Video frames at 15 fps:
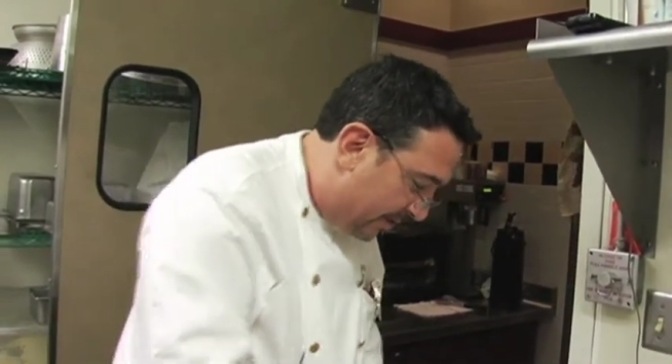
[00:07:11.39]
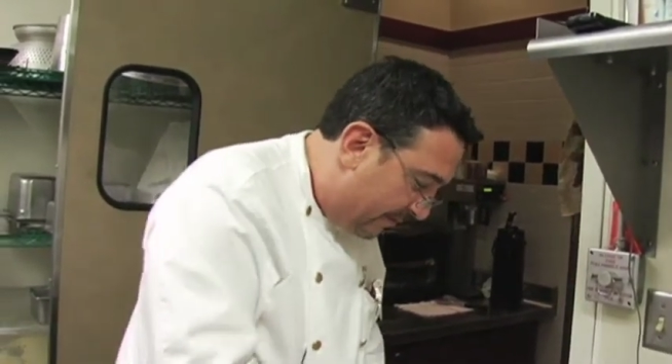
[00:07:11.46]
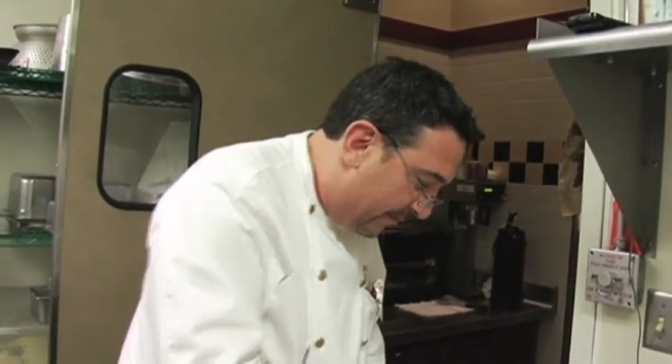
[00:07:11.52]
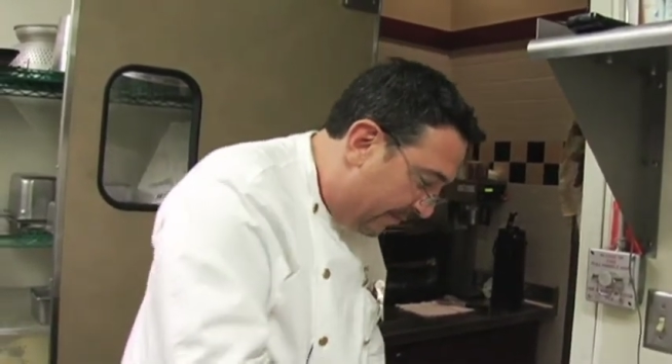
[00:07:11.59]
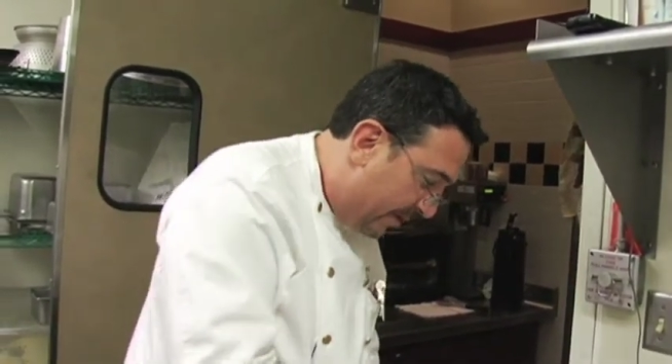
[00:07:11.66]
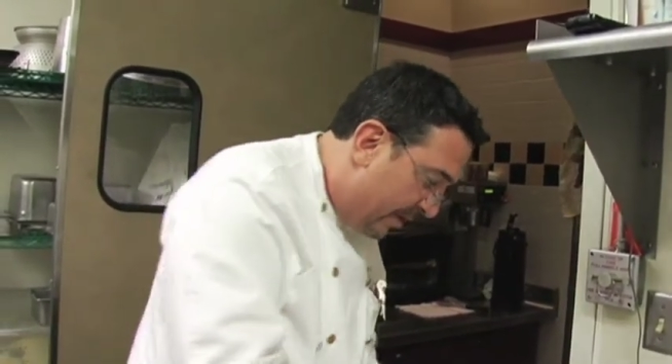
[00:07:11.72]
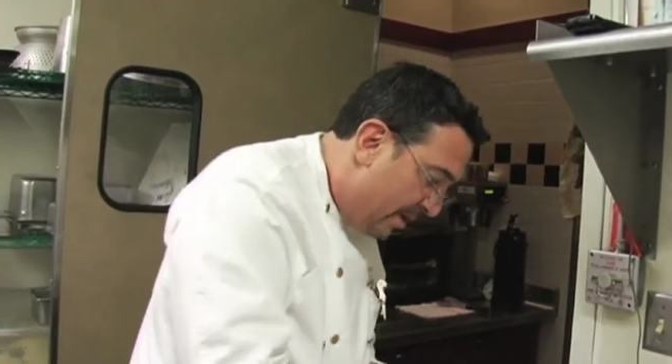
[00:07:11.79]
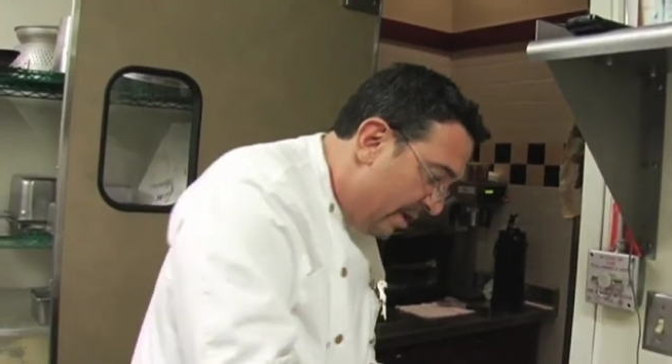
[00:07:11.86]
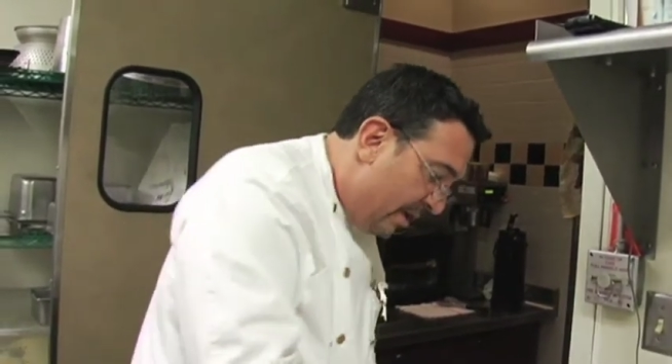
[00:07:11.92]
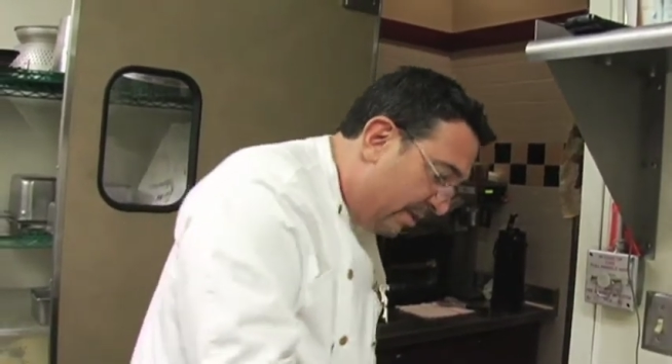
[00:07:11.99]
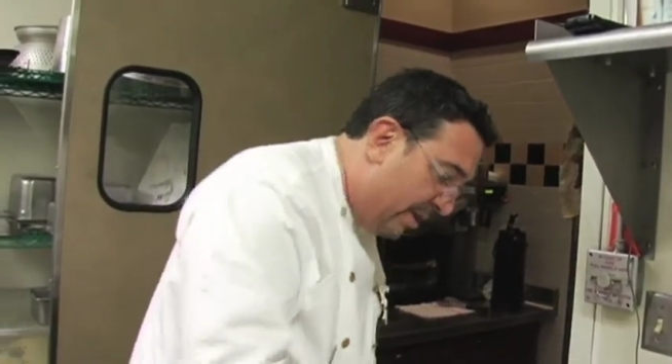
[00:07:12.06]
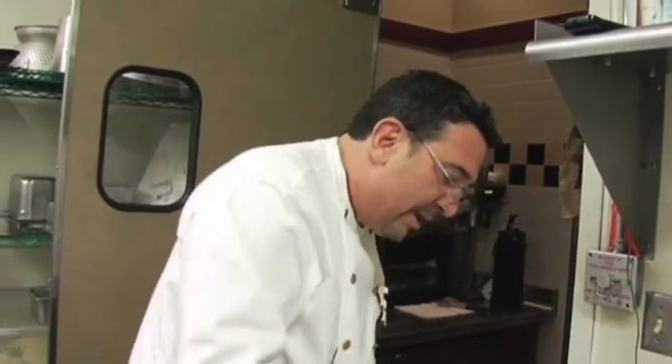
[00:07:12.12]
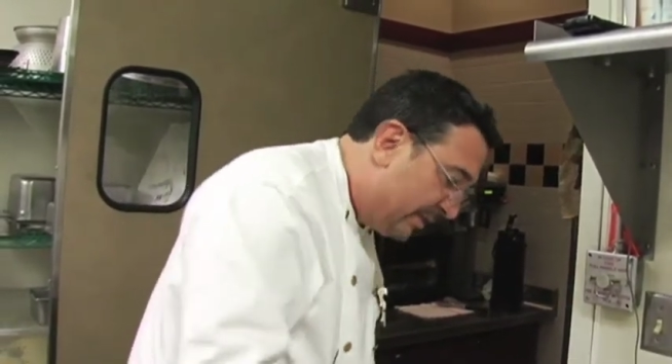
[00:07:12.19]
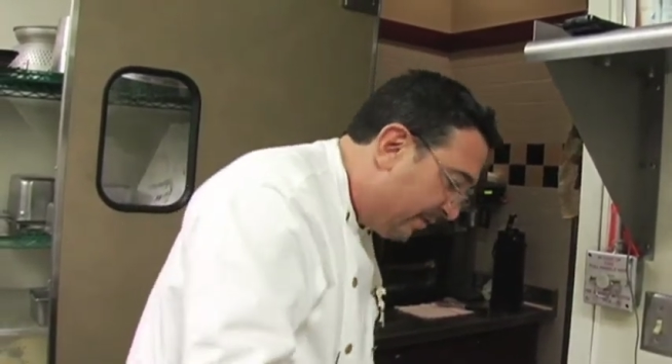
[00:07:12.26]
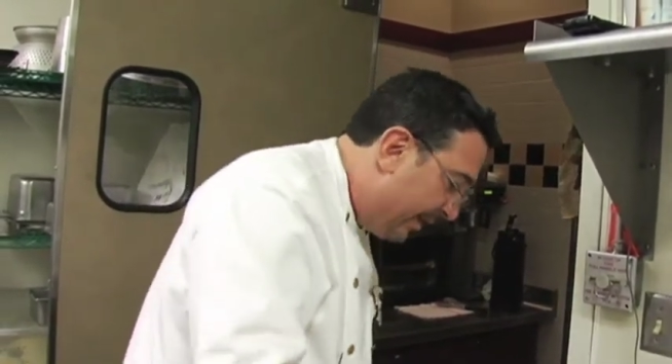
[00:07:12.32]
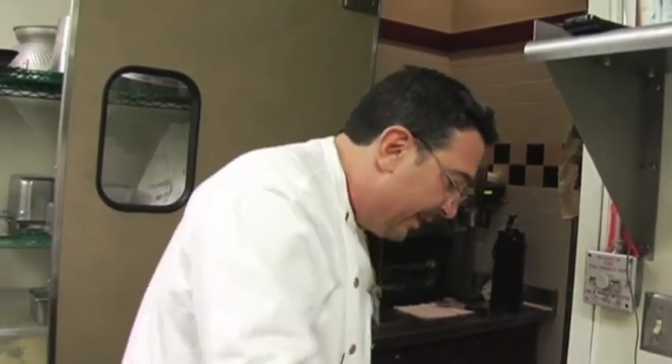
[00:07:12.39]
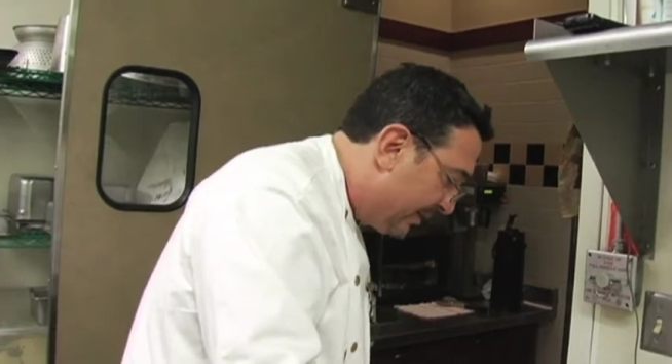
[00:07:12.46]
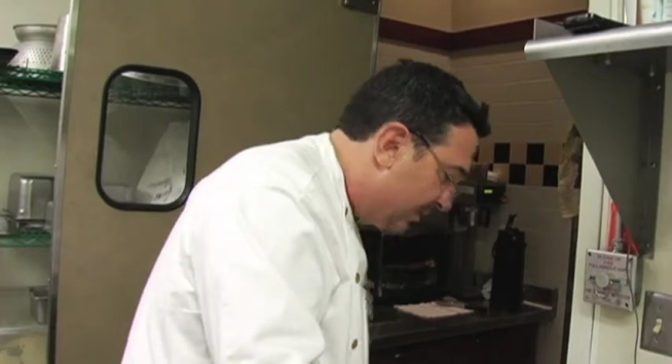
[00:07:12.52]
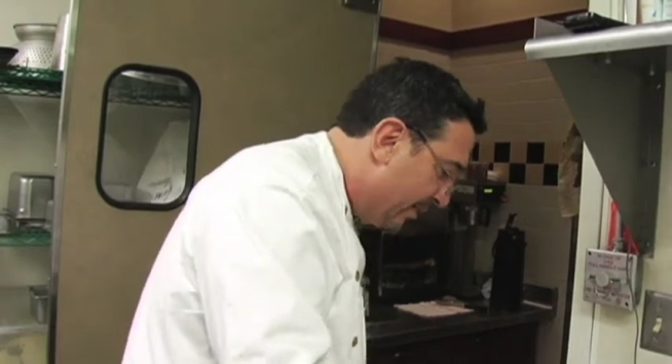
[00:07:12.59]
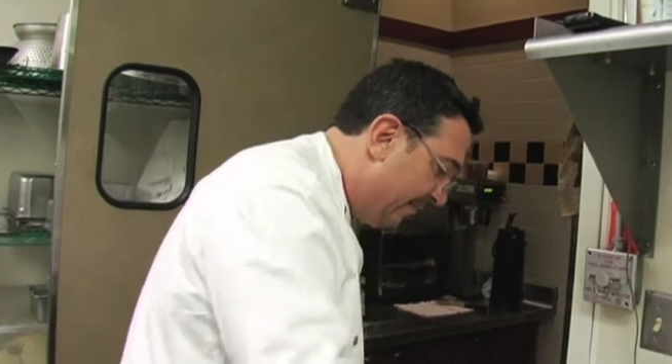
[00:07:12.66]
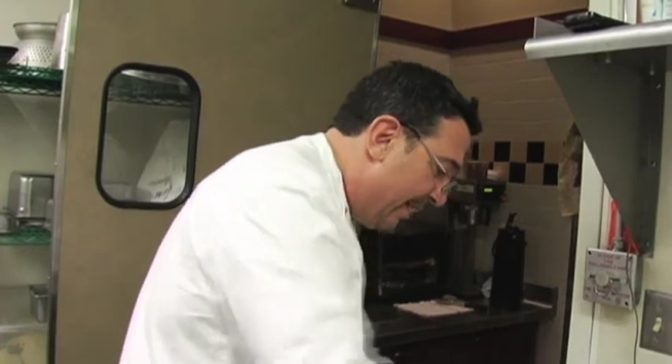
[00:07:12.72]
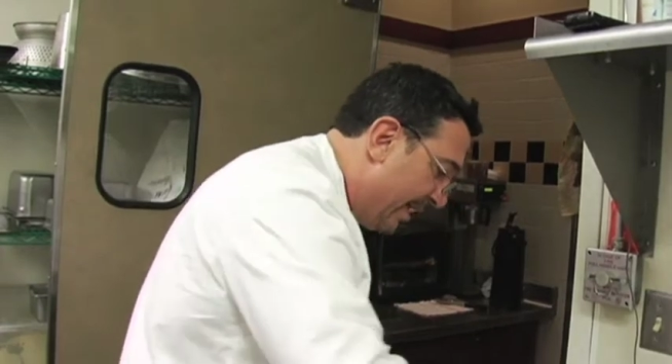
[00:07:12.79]
in Las
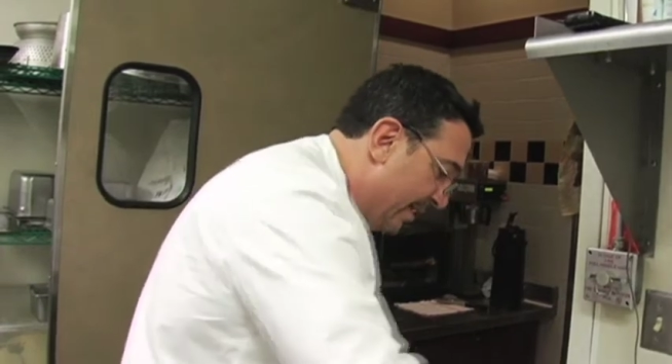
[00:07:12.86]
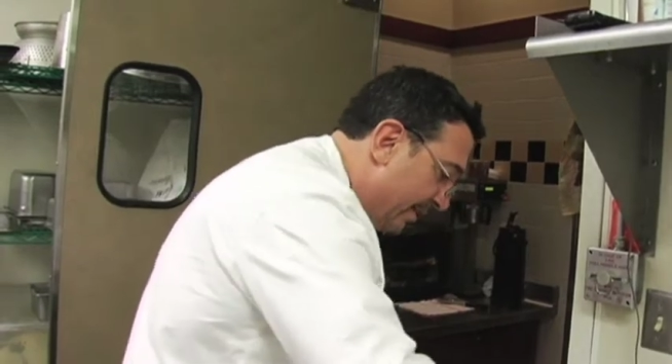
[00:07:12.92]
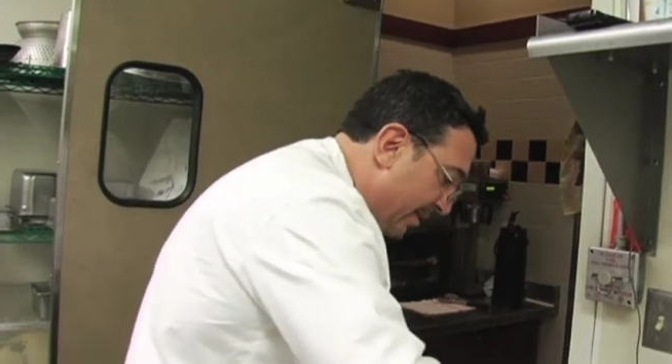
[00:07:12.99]
Vegas, Nevada.